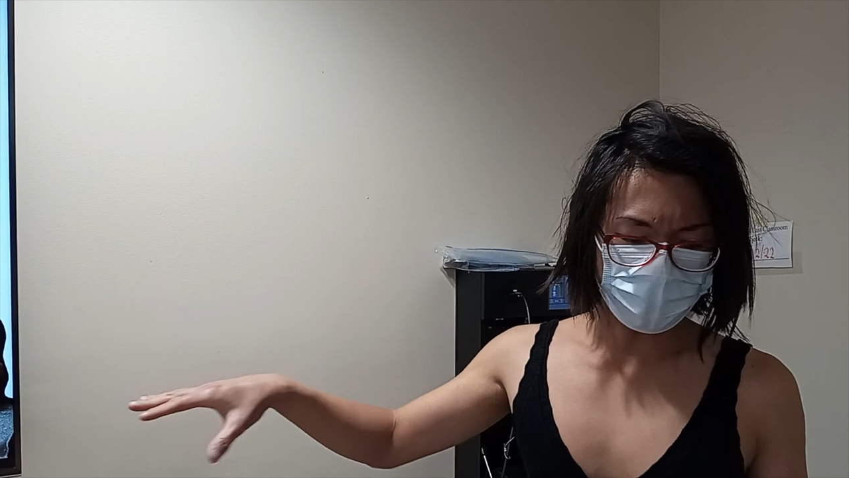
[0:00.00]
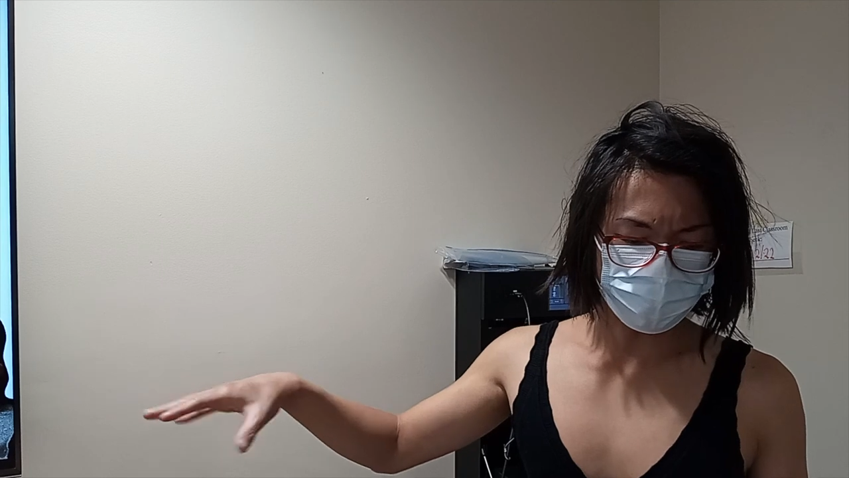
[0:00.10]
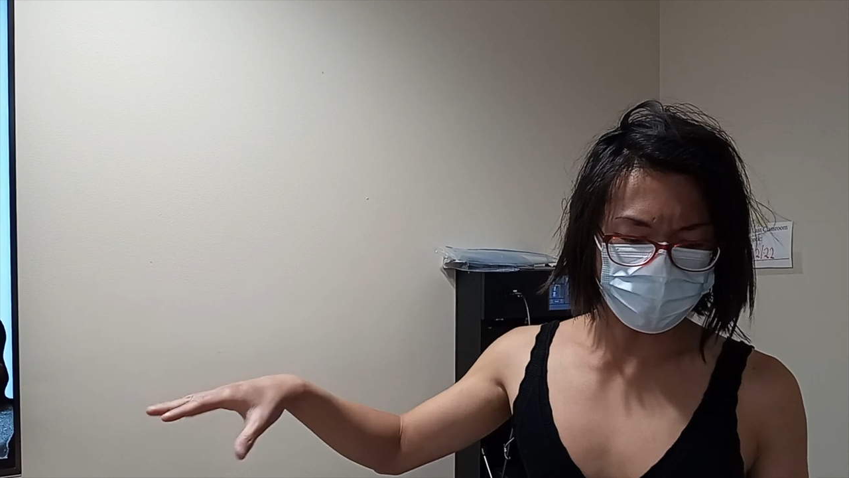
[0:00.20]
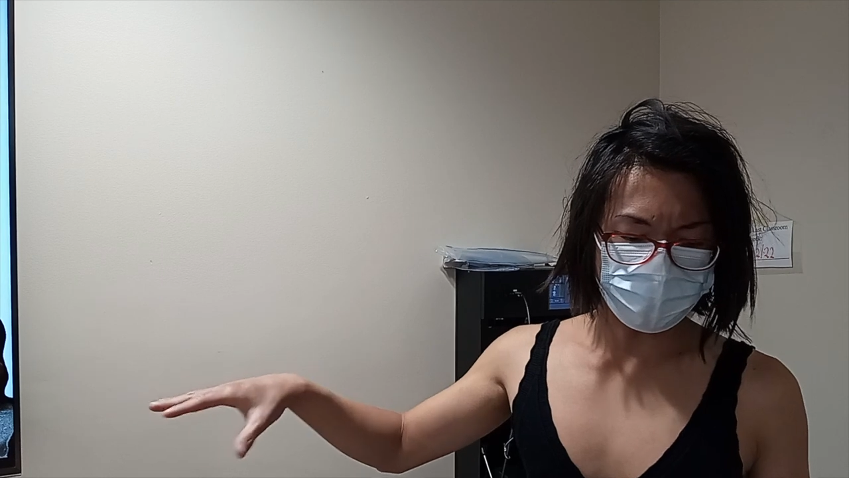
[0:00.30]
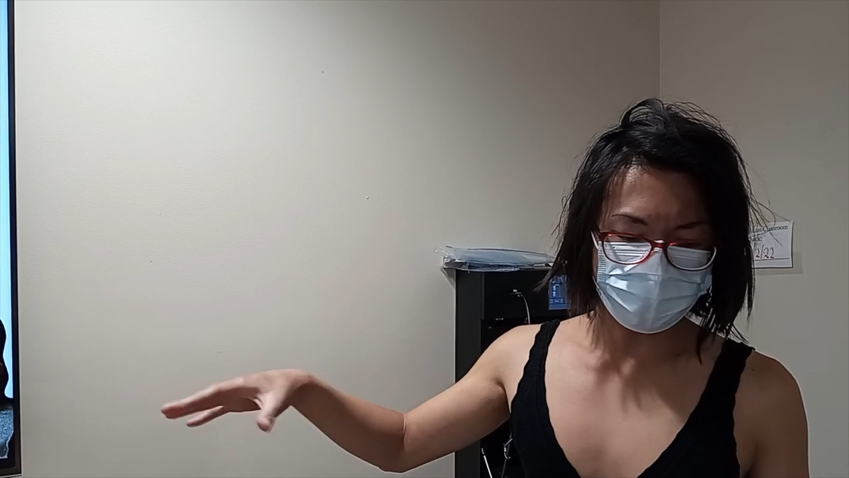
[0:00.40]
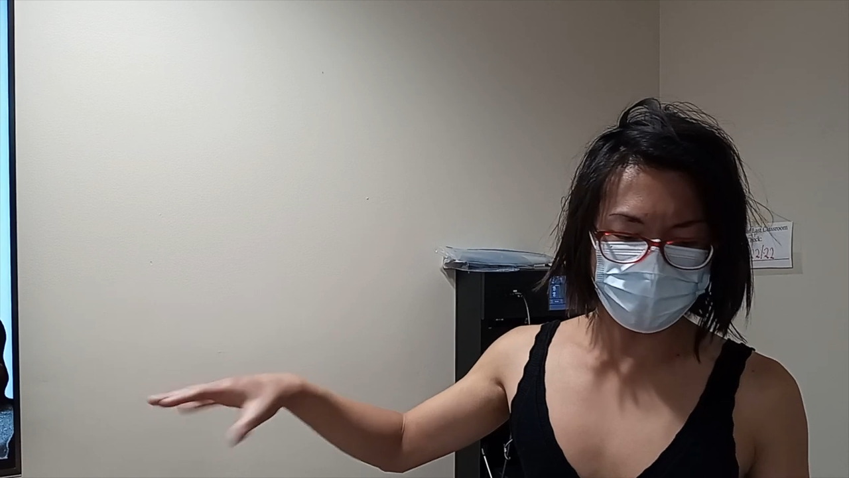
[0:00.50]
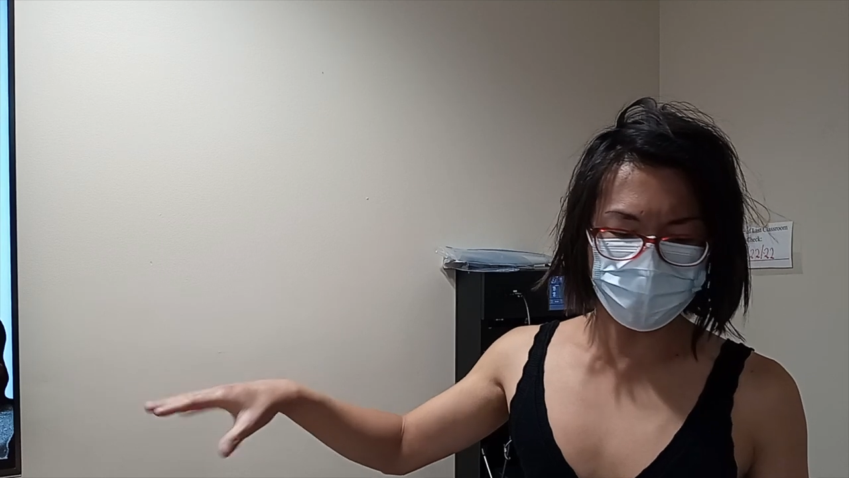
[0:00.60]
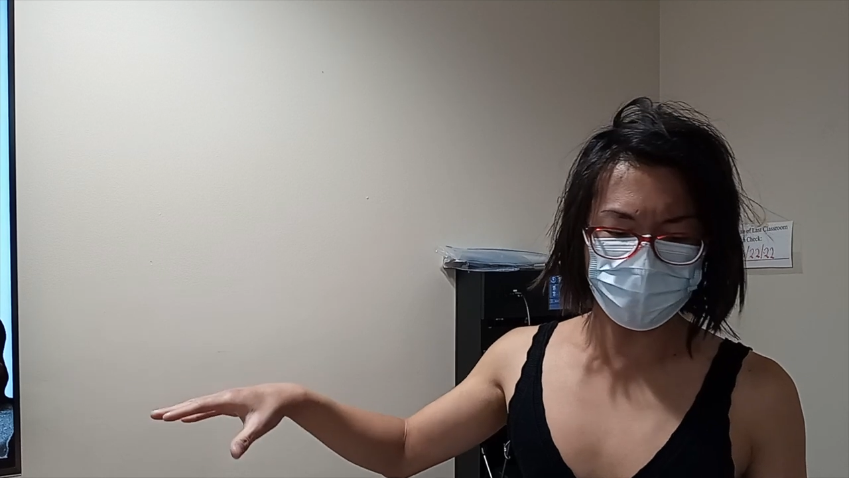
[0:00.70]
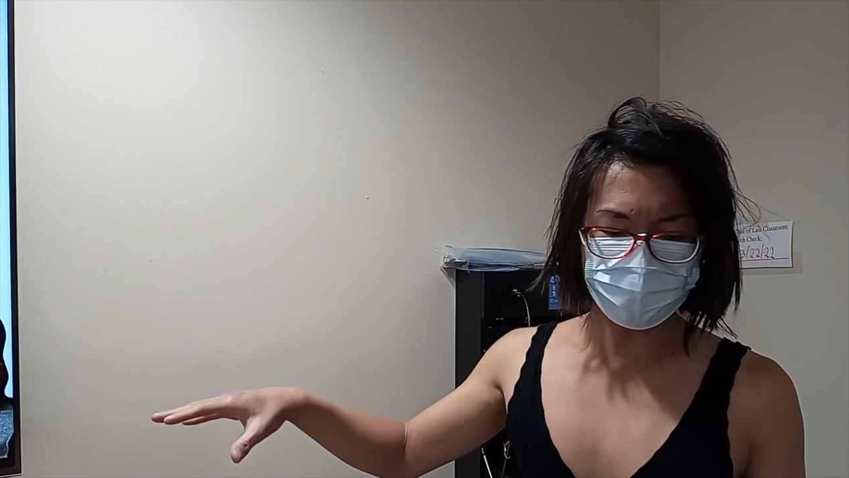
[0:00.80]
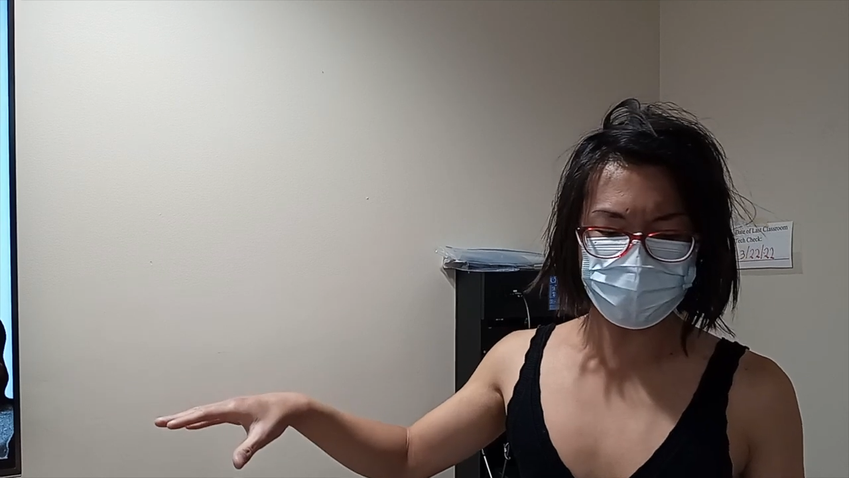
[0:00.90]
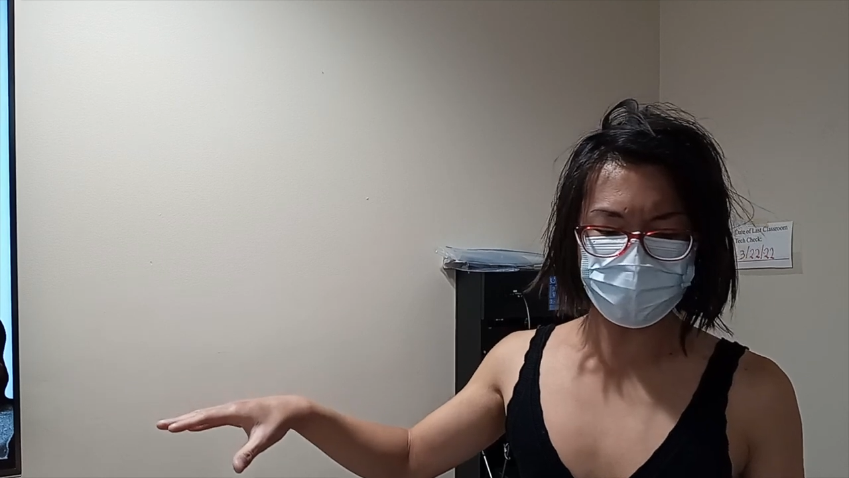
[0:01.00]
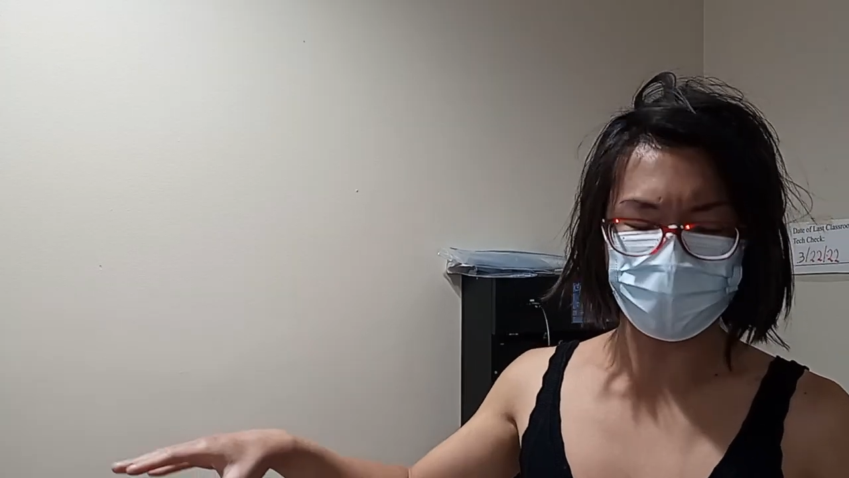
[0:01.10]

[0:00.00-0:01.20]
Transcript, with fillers: never did this experiment,